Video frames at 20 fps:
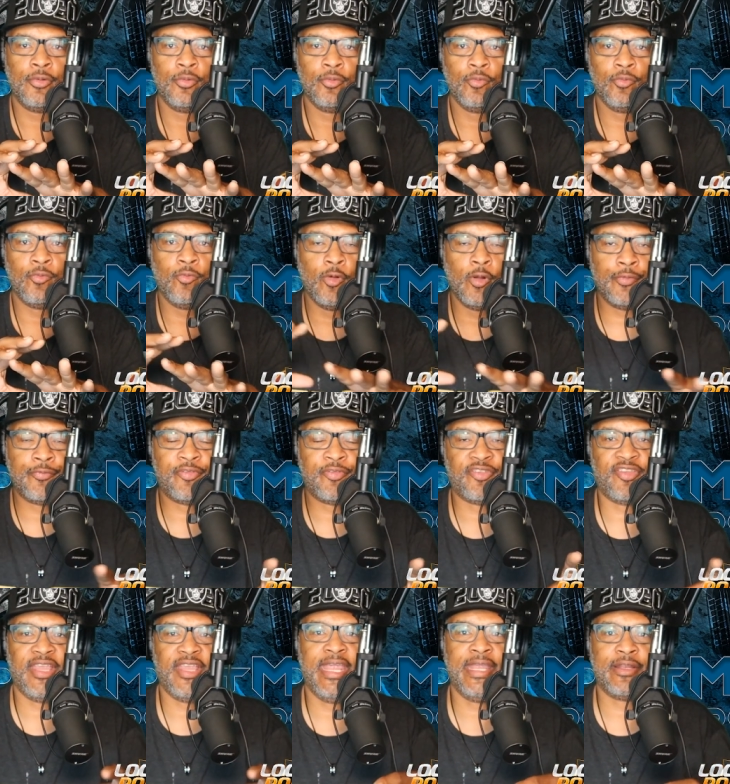with
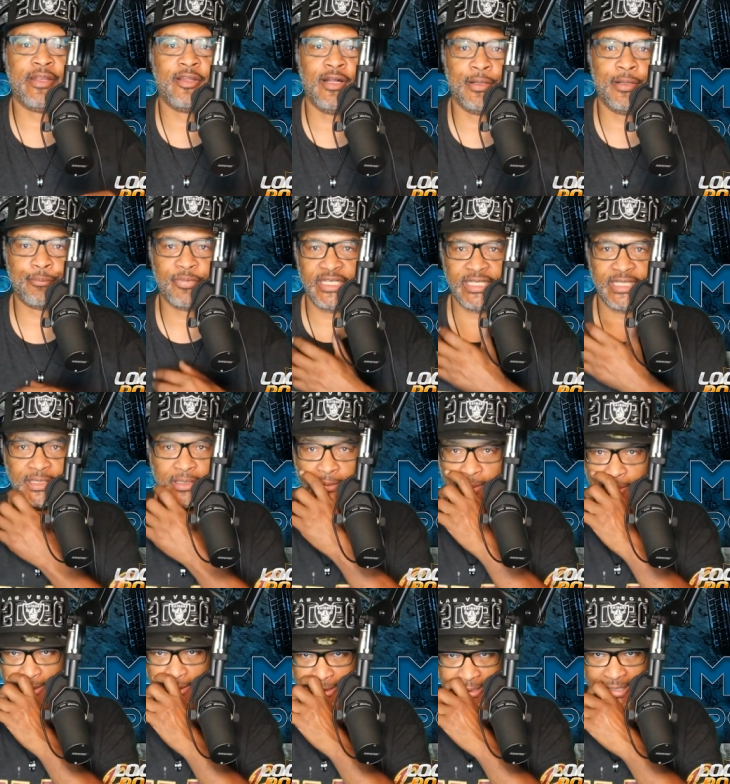said company.
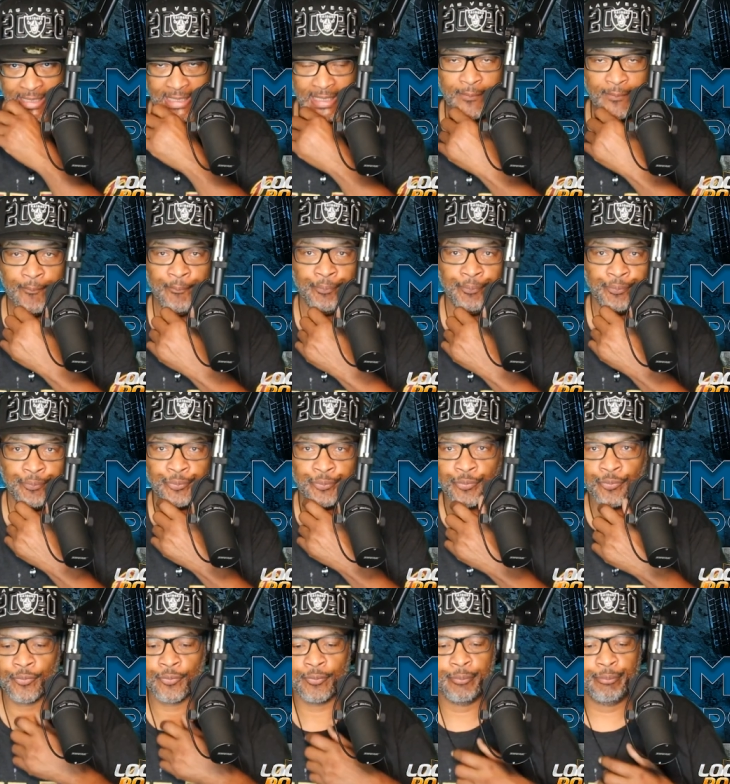All right.
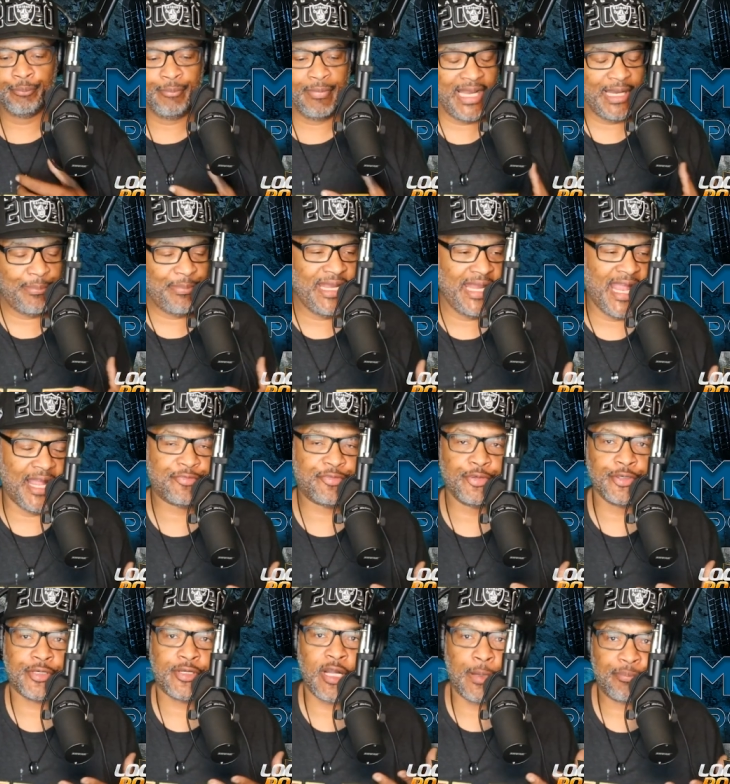maybe
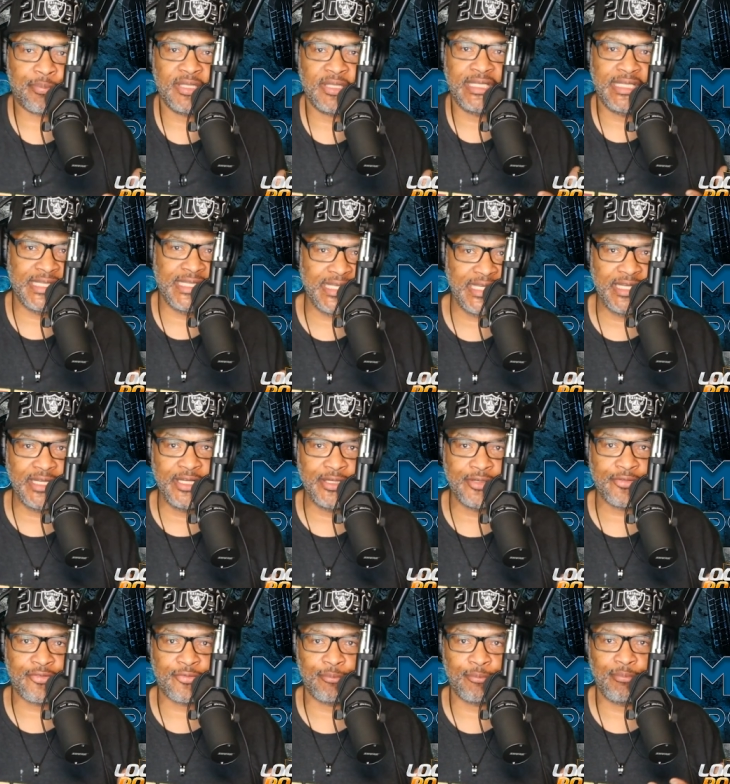after a couple of
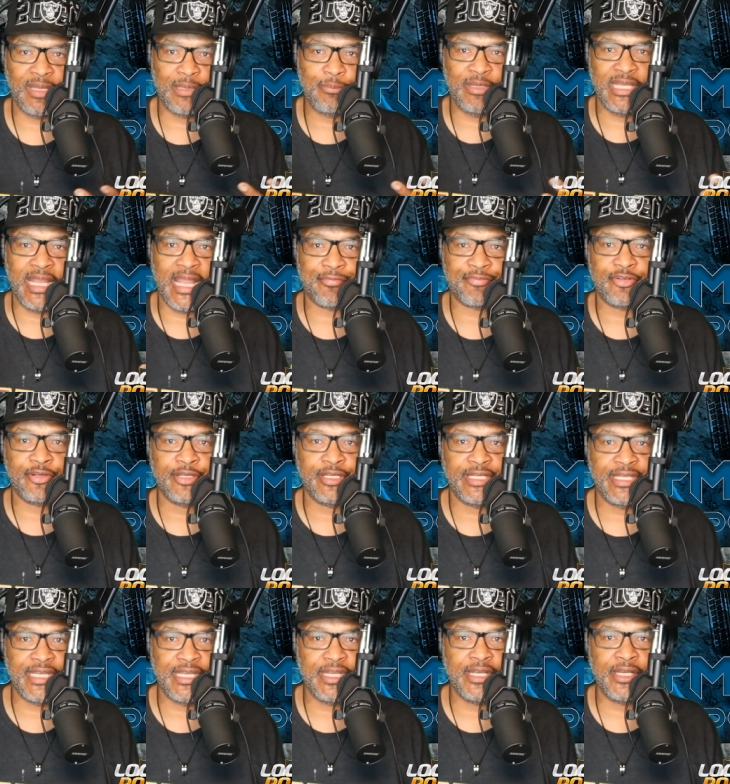years, maybe after a
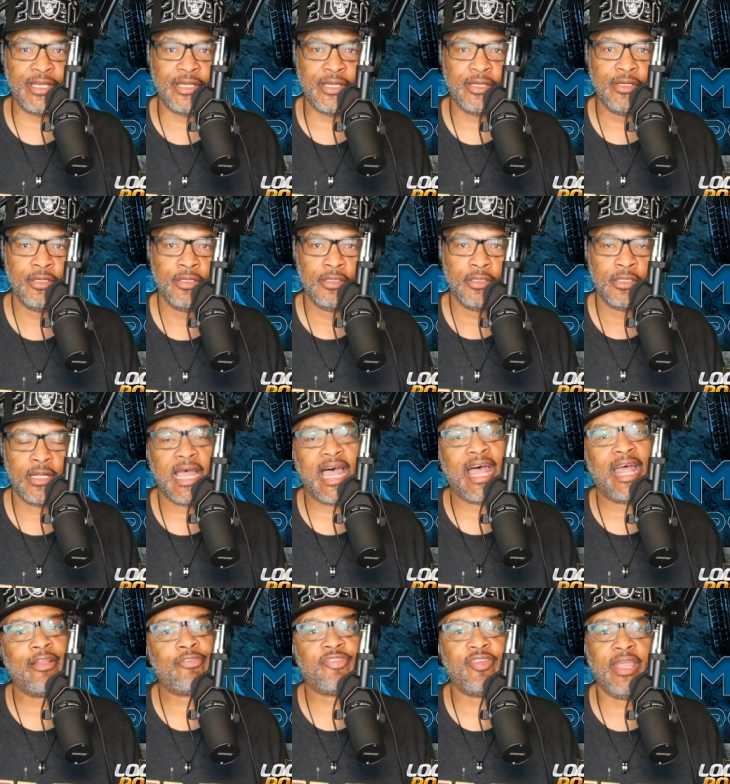year,
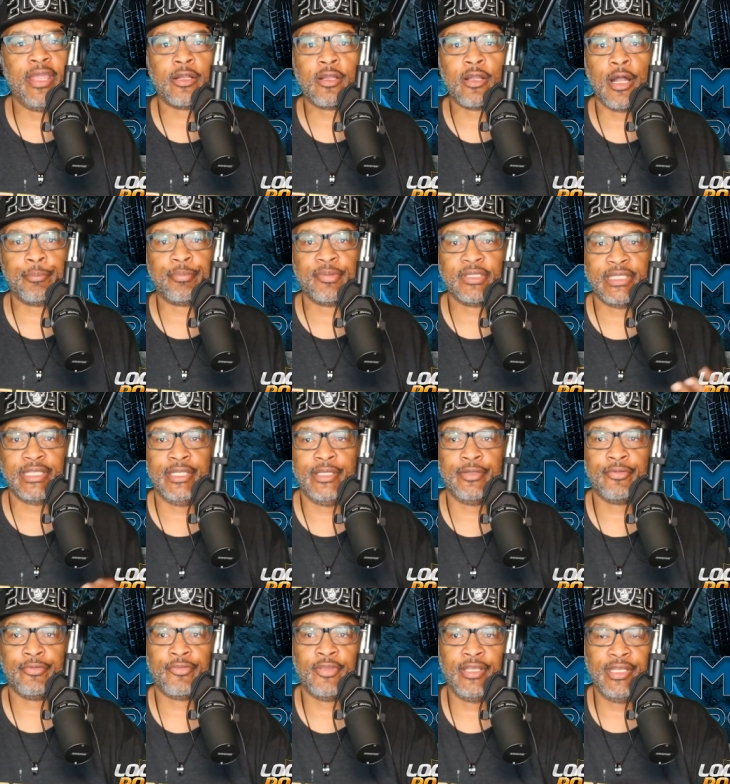I say a couple of
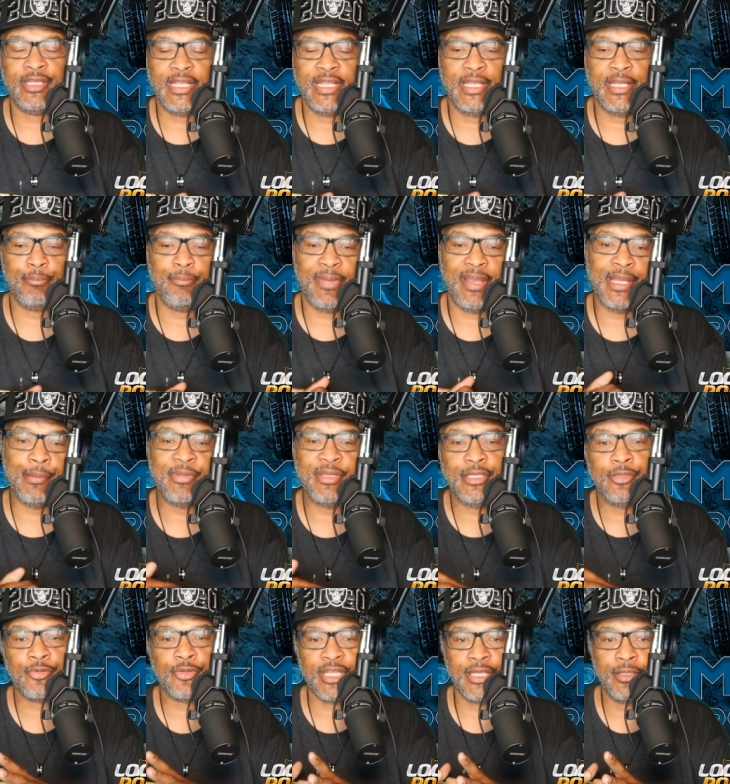years, and then maybe
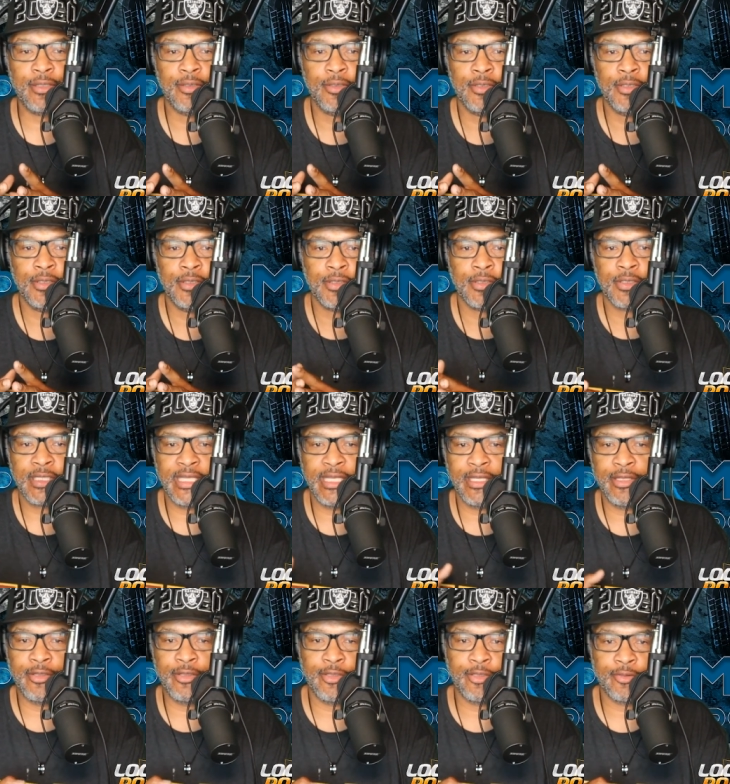you can
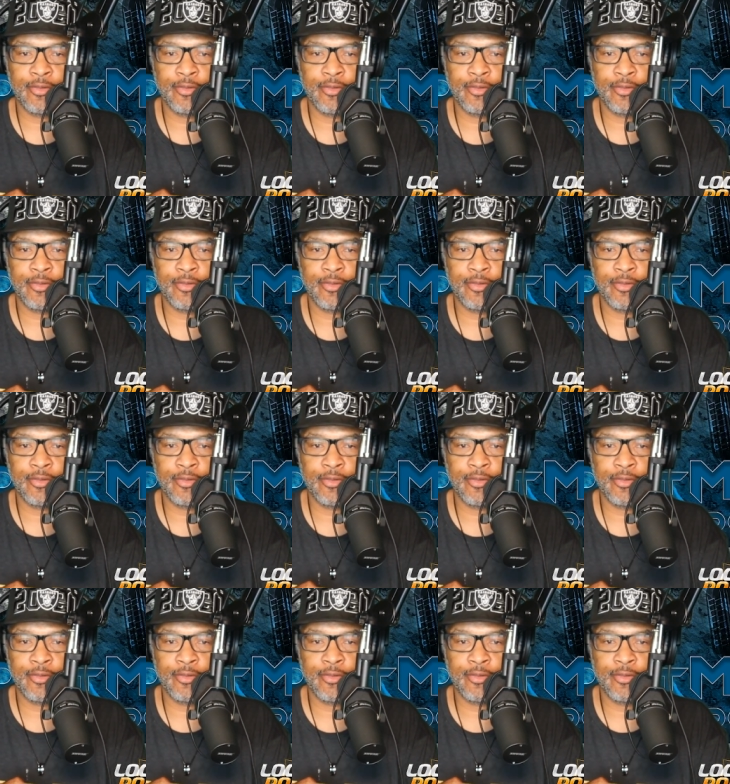get a,